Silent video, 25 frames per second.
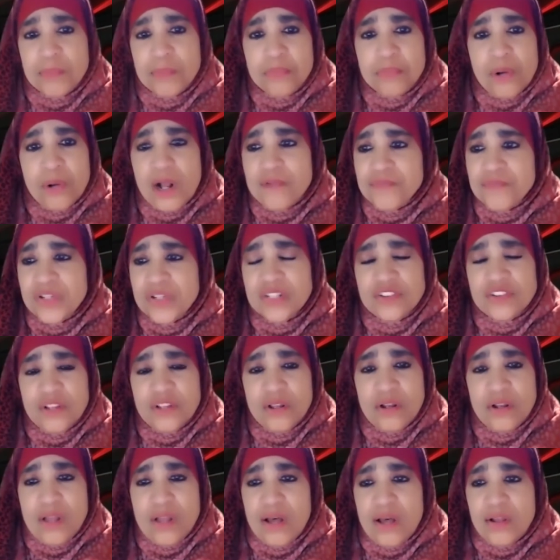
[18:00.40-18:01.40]
the Prophet
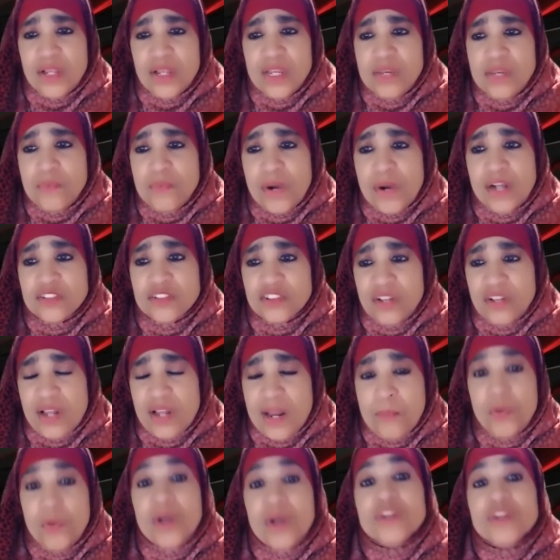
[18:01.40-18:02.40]
sallallahu alaihi
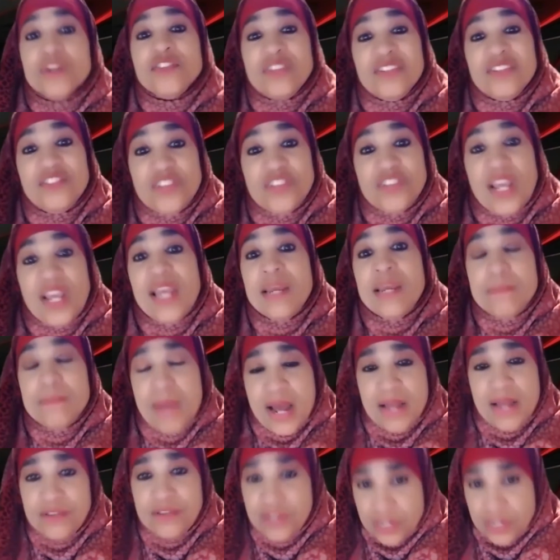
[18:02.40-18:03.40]
wasallam, well, it's the same
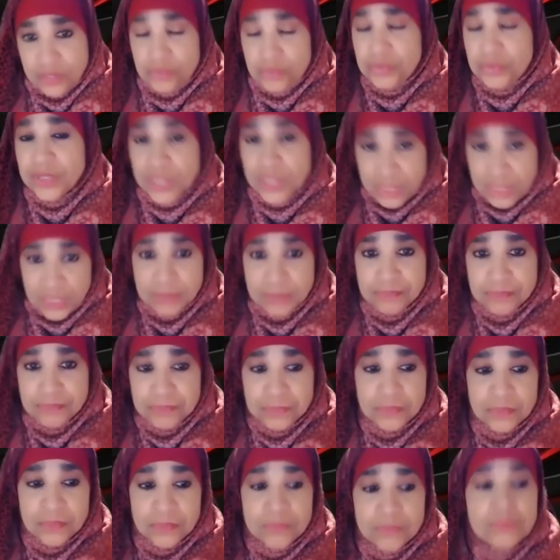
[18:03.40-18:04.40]
hadith really,
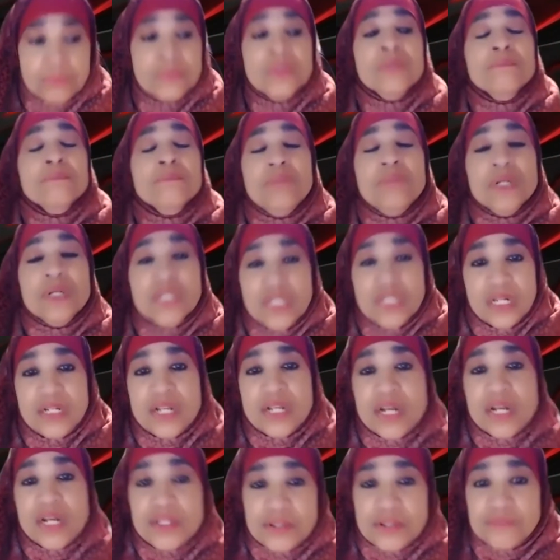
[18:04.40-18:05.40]
but in
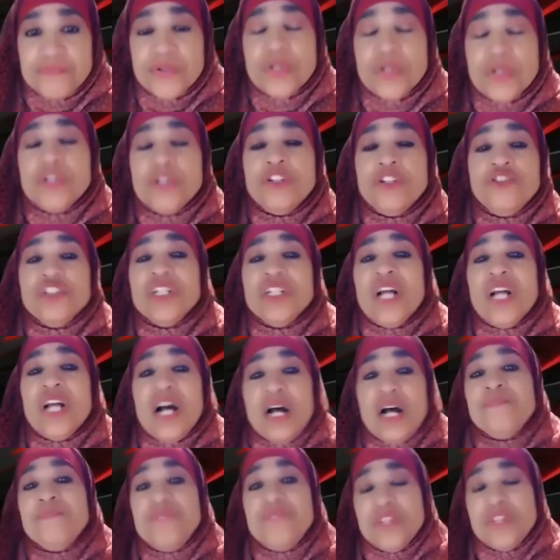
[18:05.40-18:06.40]
another version
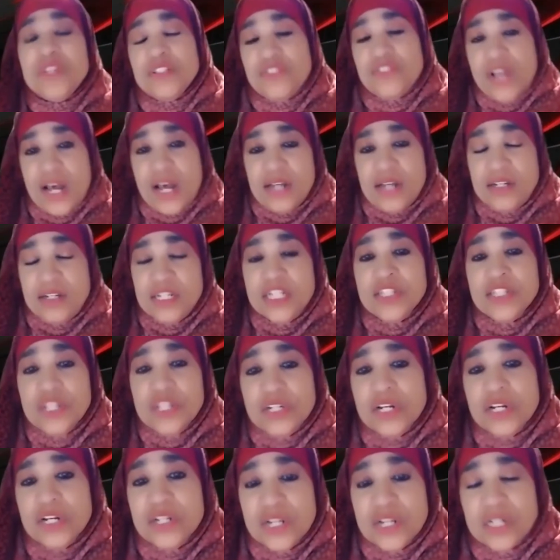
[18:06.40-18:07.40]
of this hadith
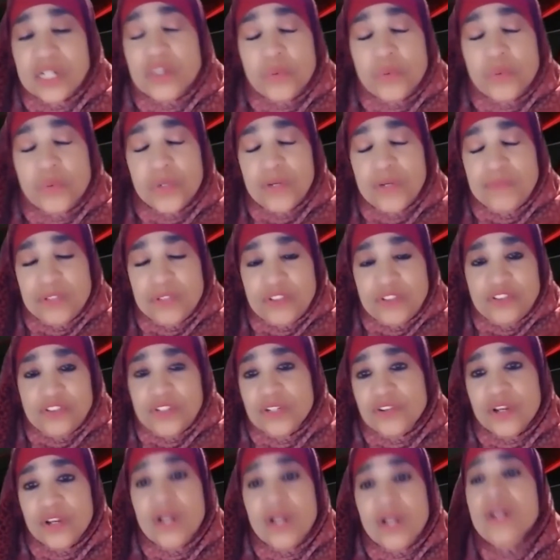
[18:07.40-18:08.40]
and another one of the
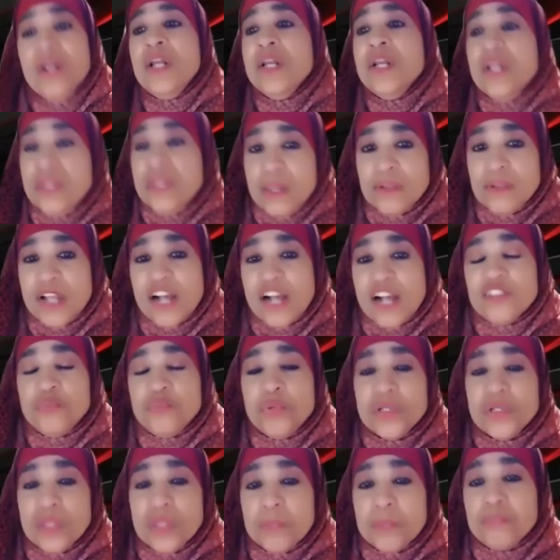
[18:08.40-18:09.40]
sitta, that's
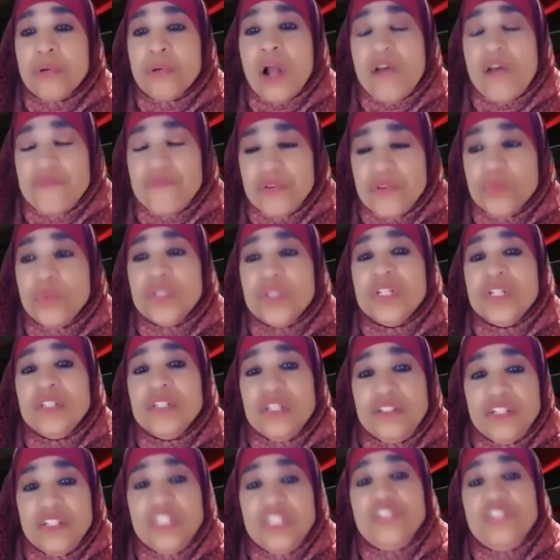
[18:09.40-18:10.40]
when the Prophet went
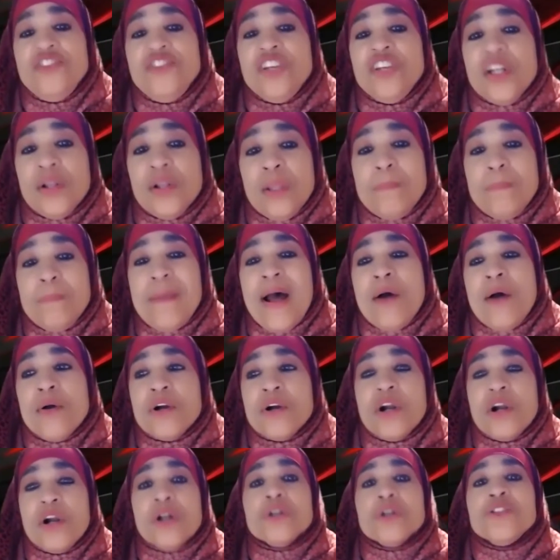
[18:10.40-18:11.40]
into detail about
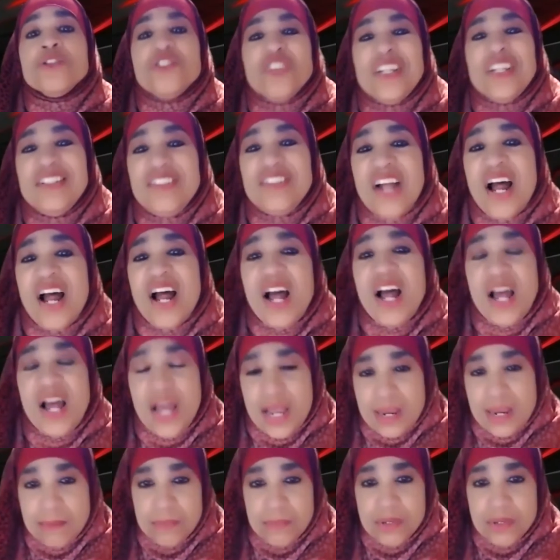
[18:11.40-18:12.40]
cursing
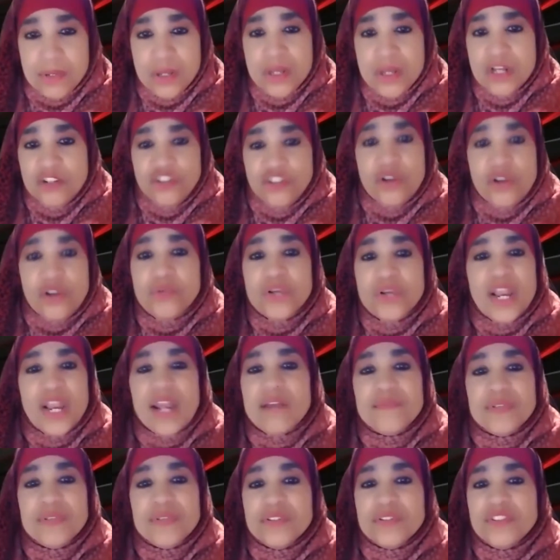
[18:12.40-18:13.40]
time. Don't
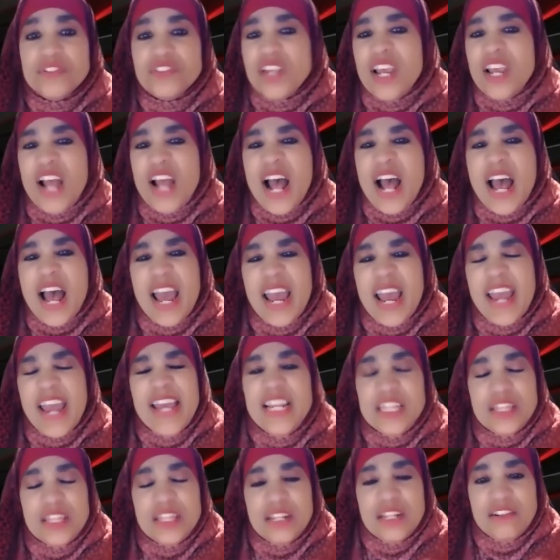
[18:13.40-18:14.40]
ever say, I
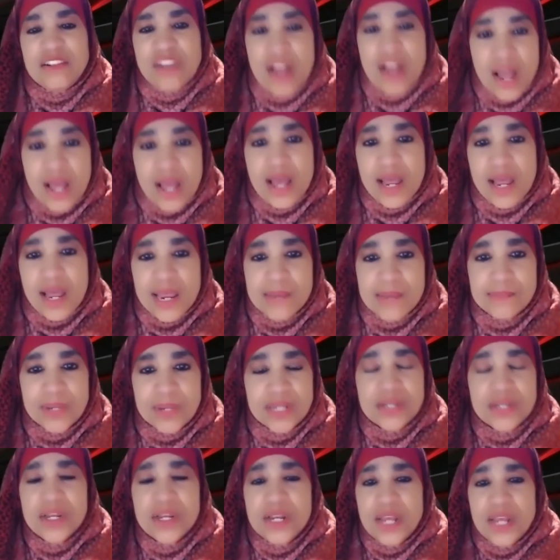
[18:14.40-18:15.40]
hate the time,
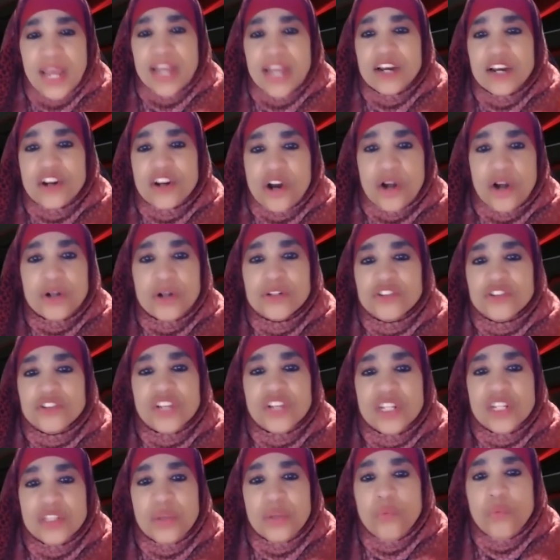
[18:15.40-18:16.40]
and
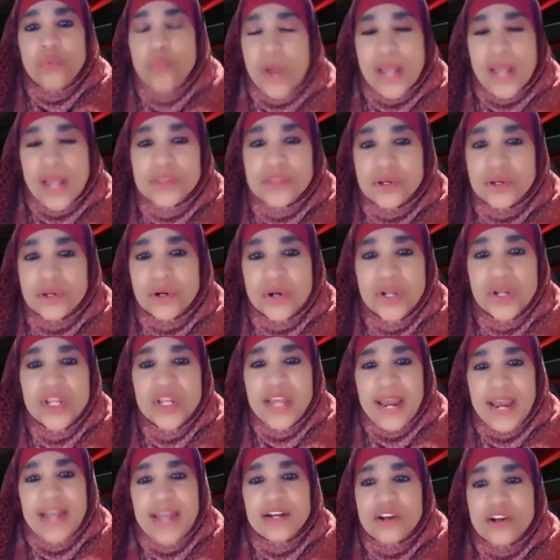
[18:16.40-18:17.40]
cursing the weather
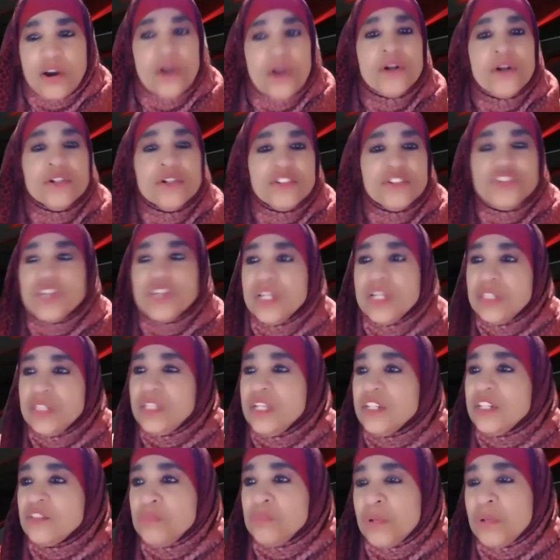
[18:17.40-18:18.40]
and cursing
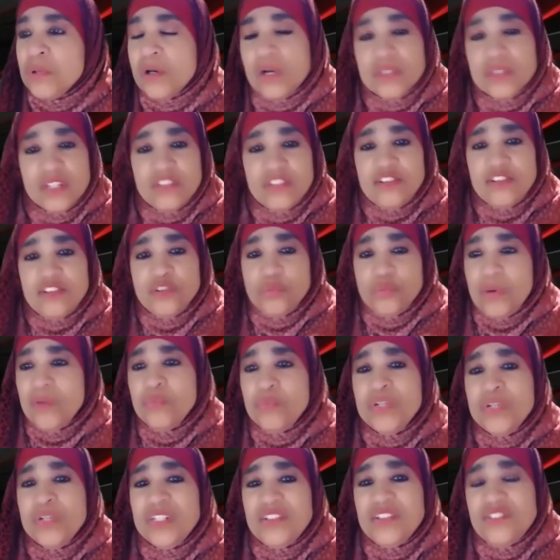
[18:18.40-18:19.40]
this, because this is
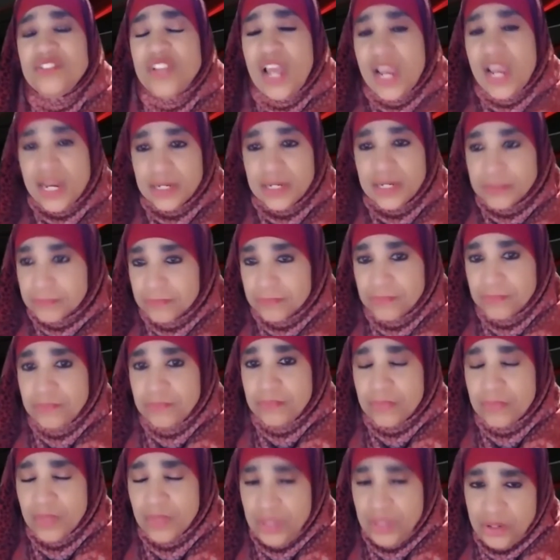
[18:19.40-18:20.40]
what we say,
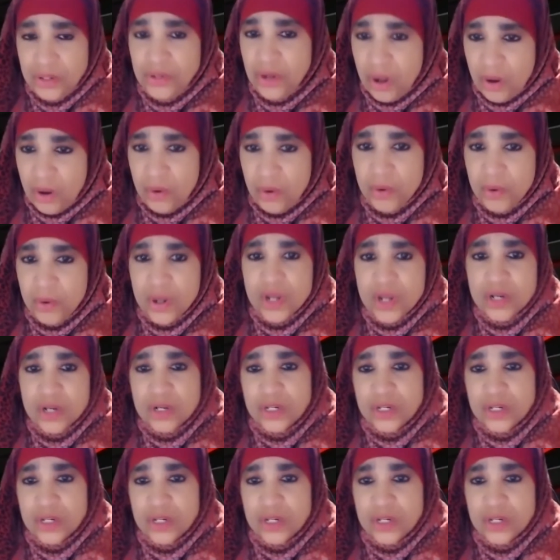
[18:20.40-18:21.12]
you know,